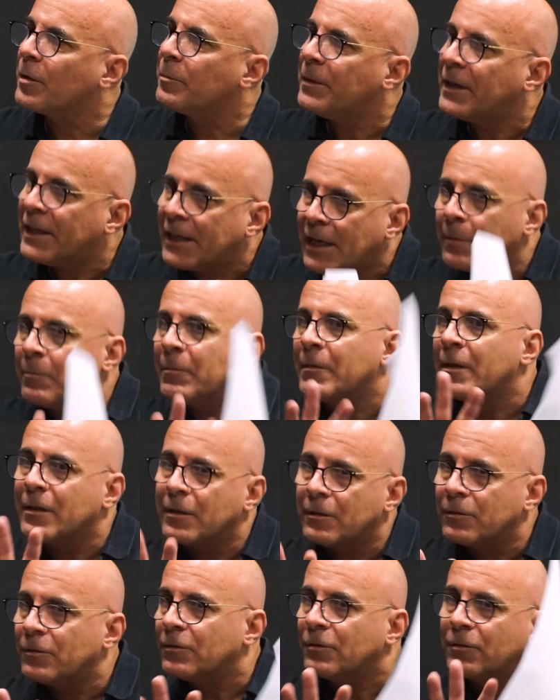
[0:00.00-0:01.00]
it became
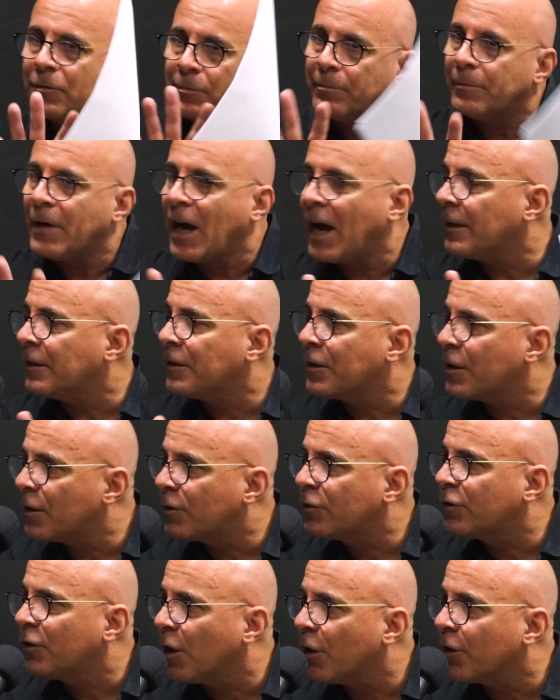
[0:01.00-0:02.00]
the Island of
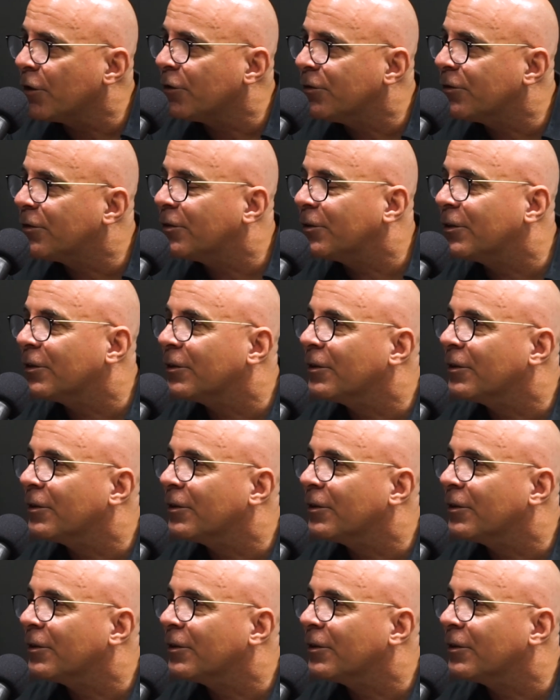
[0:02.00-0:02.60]
the Stars, or